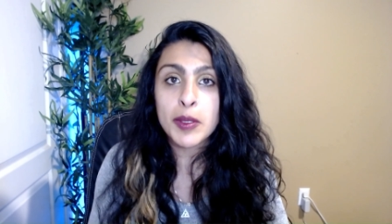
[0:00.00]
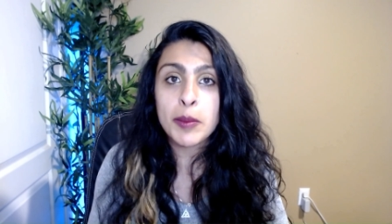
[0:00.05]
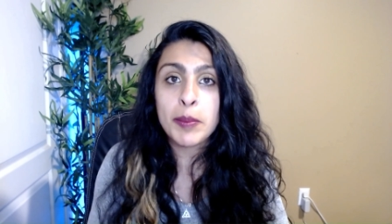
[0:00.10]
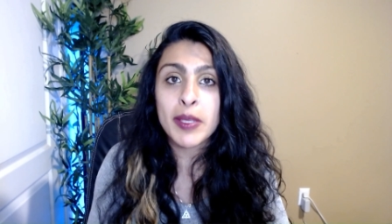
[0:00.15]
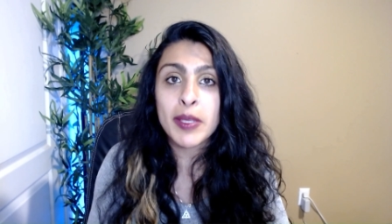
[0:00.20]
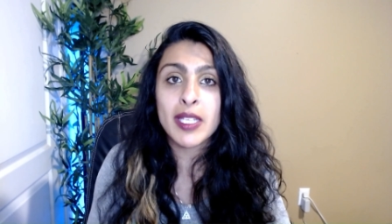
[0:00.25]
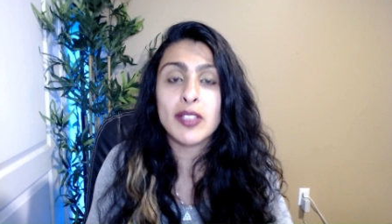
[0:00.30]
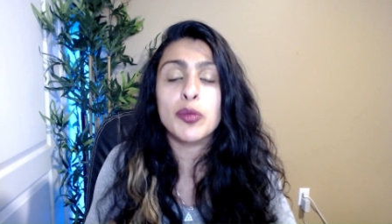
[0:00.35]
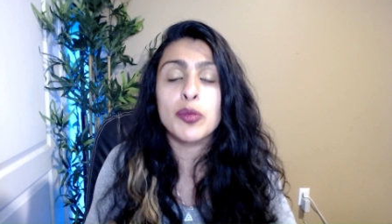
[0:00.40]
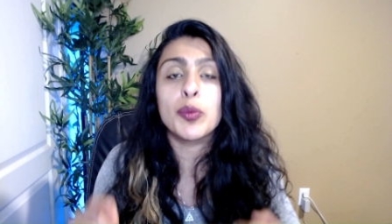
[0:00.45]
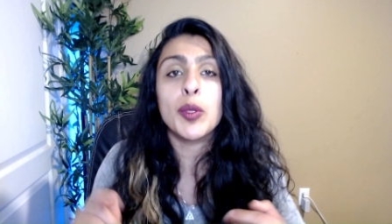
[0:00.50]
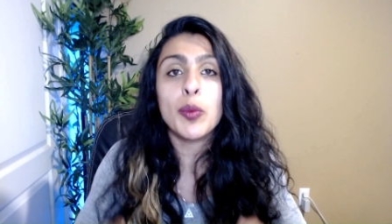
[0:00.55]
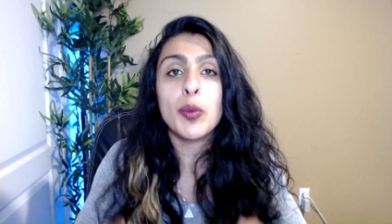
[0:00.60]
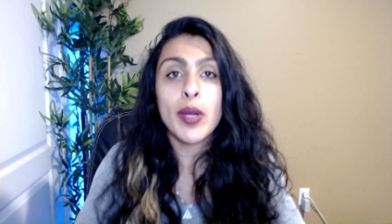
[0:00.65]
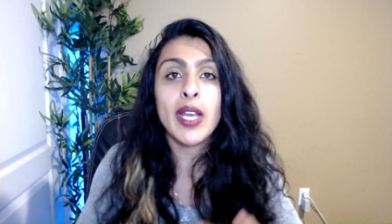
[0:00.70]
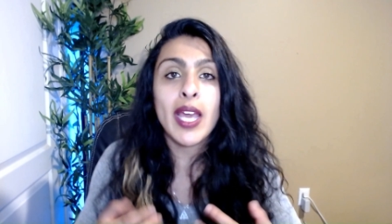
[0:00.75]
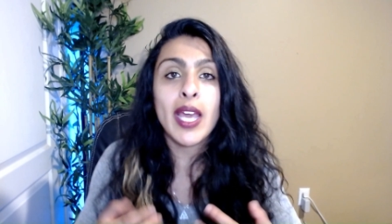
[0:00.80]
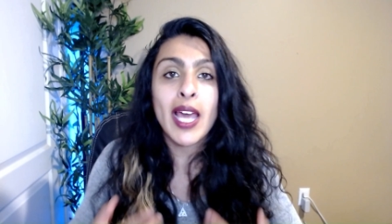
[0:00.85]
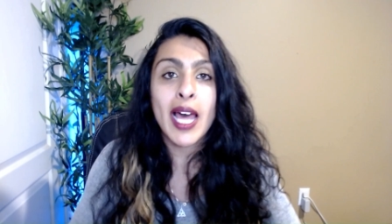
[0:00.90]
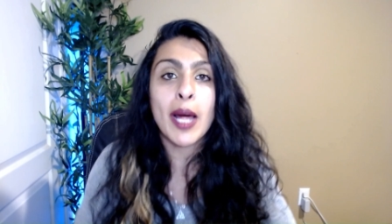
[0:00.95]
because we want
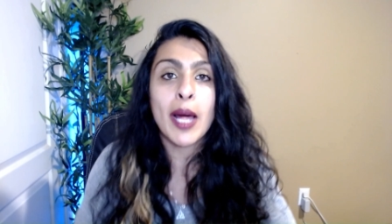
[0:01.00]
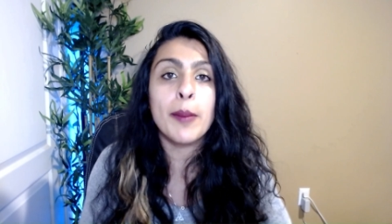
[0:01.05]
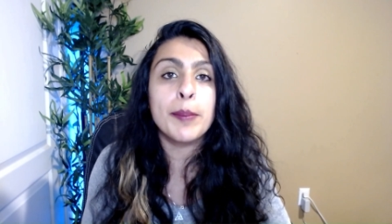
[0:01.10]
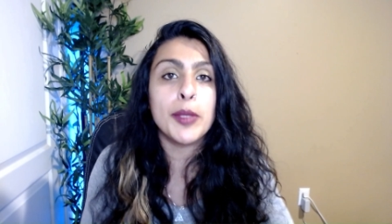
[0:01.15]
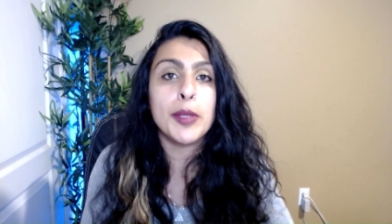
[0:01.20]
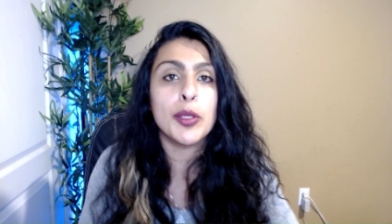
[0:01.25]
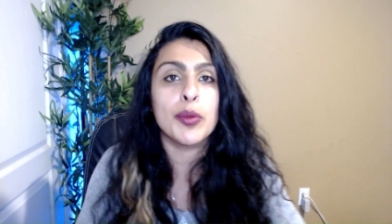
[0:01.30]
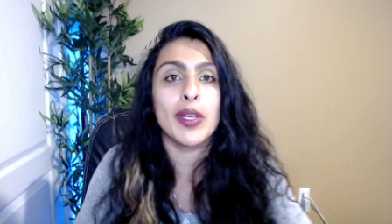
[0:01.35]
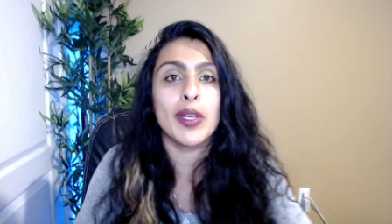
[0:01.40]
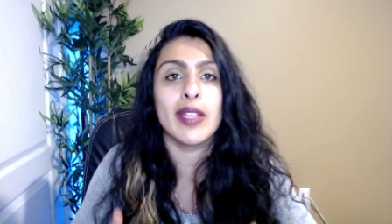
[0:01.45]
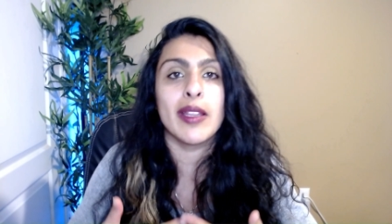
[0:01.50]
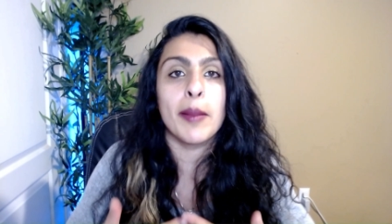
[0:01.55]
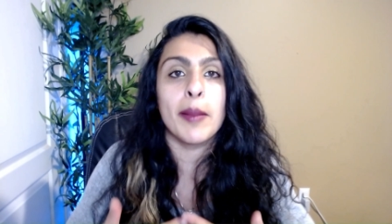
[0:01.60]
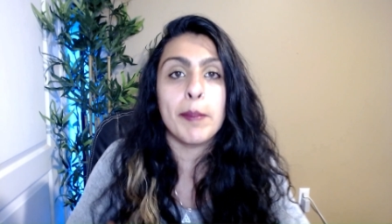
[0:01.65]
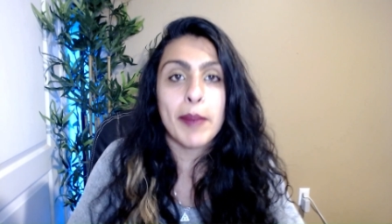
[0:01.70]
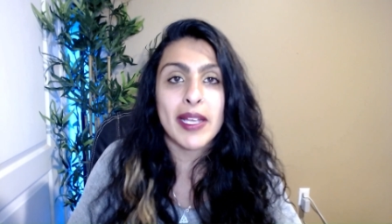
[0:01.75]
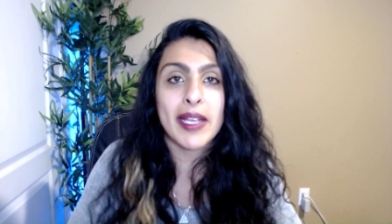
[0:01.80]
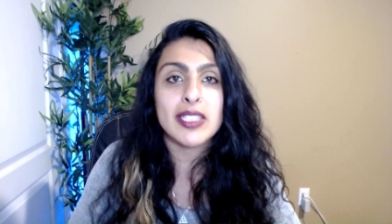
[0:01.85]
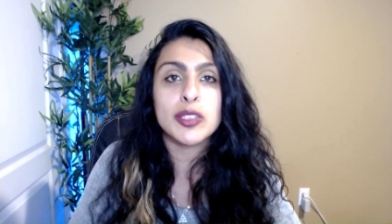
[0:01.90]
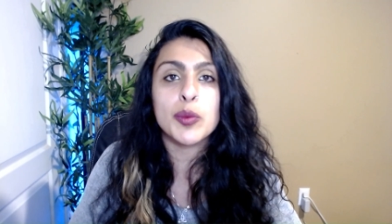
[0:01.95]
to help you in the
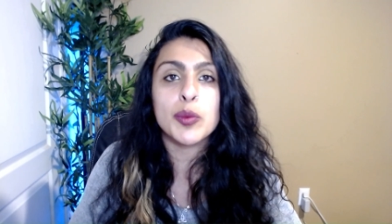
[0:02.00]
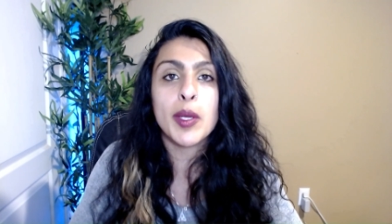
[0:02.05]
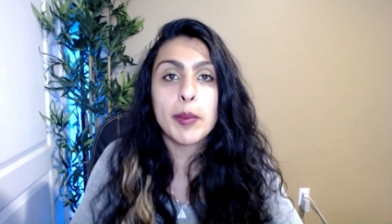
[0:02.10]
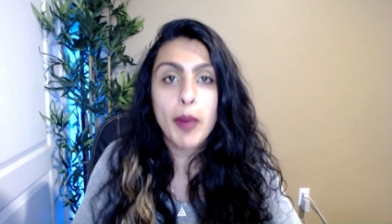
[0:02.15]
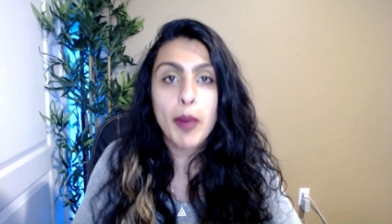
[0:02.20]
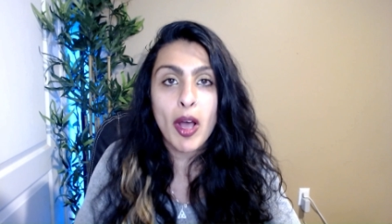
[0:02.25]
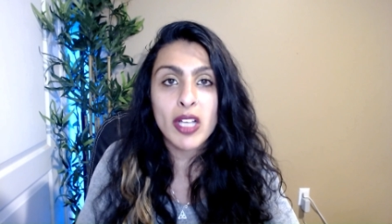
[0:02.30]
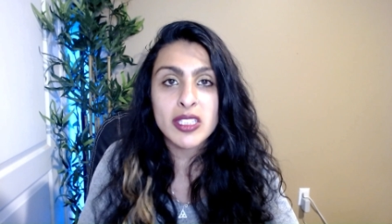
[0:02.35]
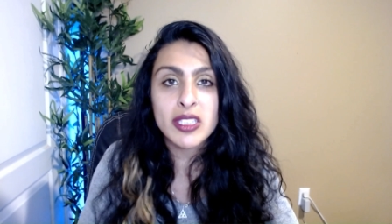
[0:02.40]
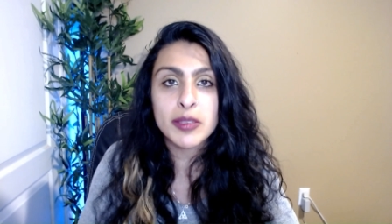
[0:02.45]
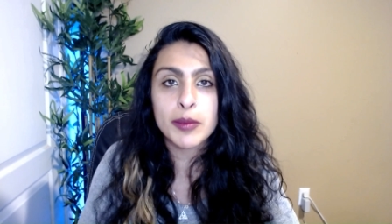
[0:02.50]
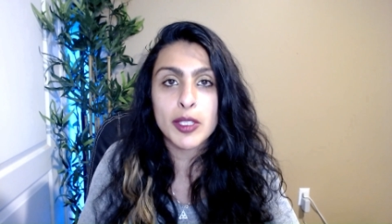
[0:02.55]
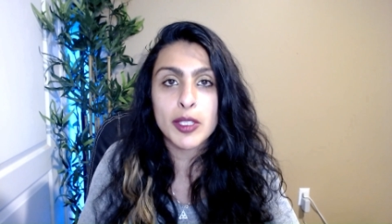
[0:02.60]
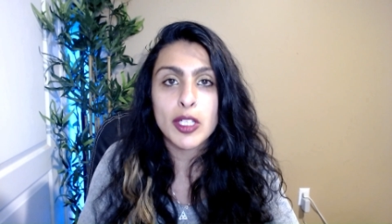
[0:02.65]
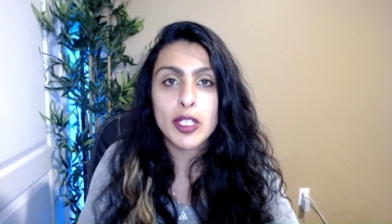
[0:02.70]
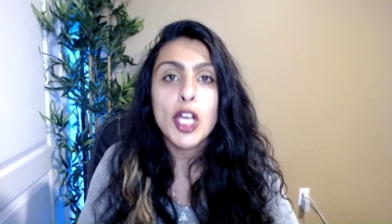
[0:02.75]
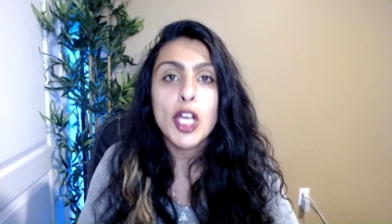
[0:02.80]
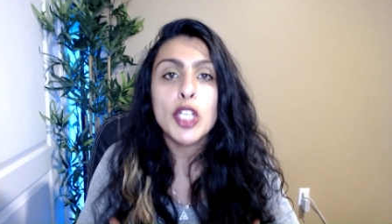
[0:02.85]
best way possible